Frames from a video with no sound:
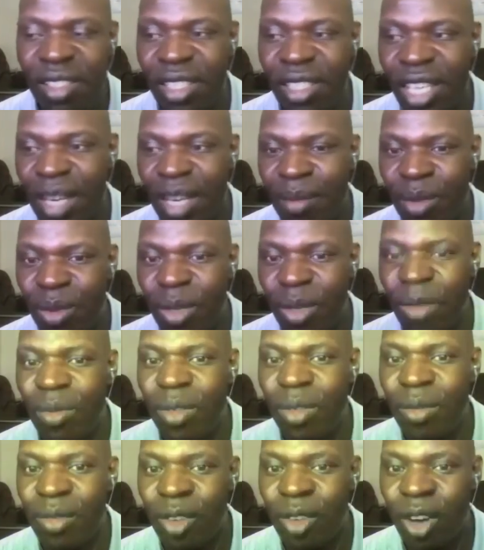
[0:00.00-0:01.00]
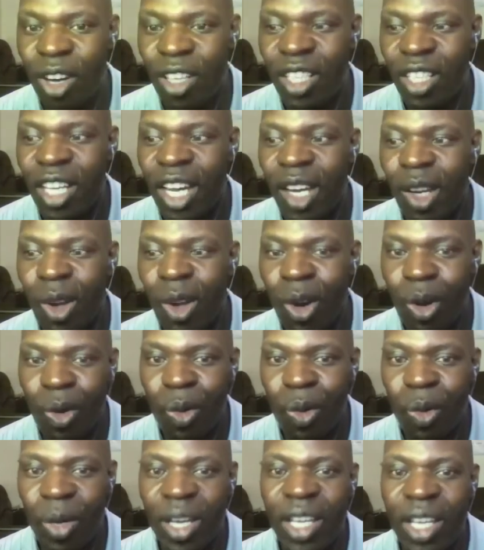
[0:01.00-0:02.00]
There's times when we've gone a
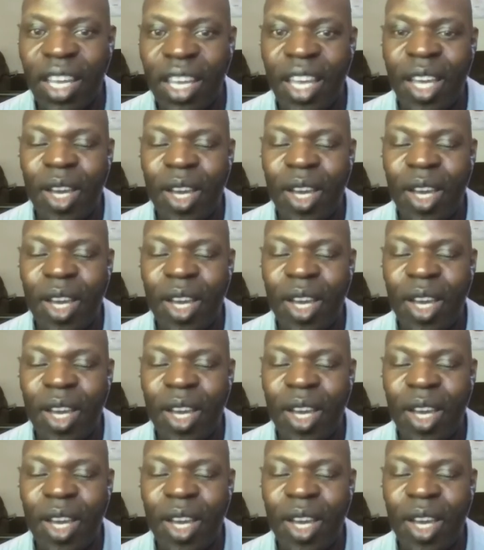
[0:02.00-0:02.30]
long way.